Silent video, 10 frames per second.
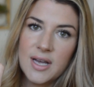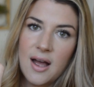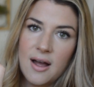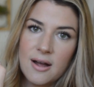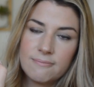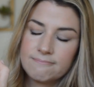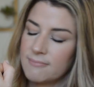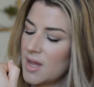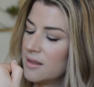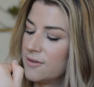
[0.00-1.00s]

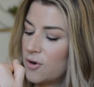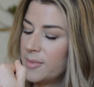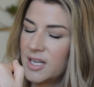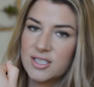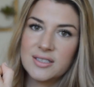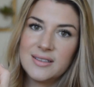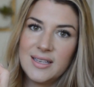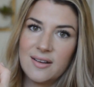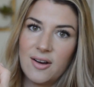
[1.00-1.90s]
The formulation